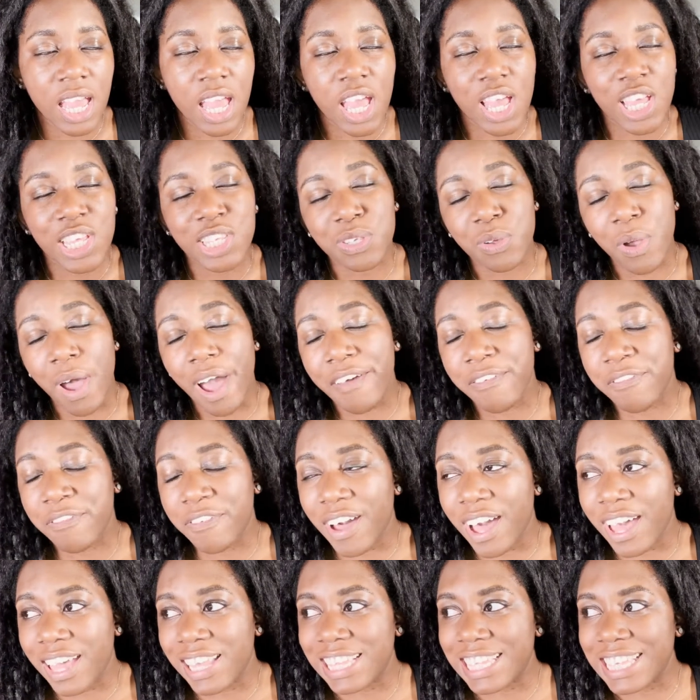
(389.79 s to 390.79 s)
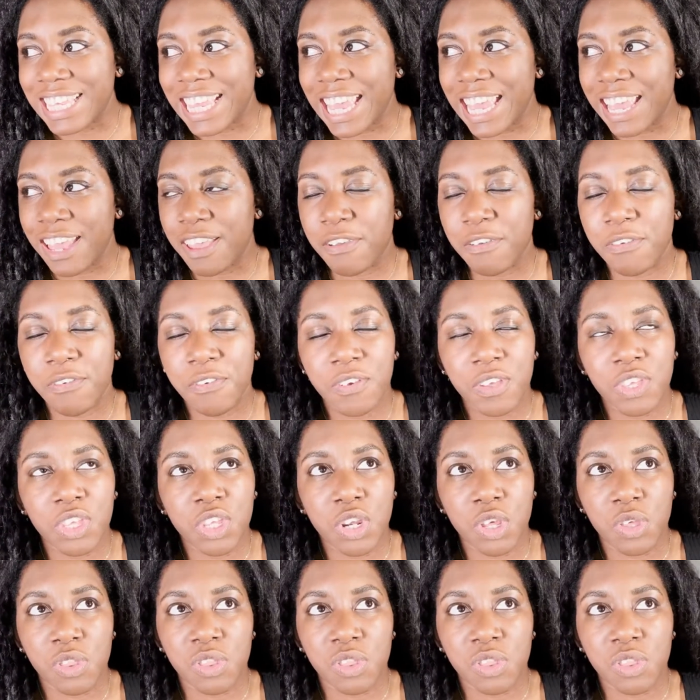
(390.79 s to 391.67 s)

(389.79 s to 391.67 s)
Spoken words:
So I find if, you know,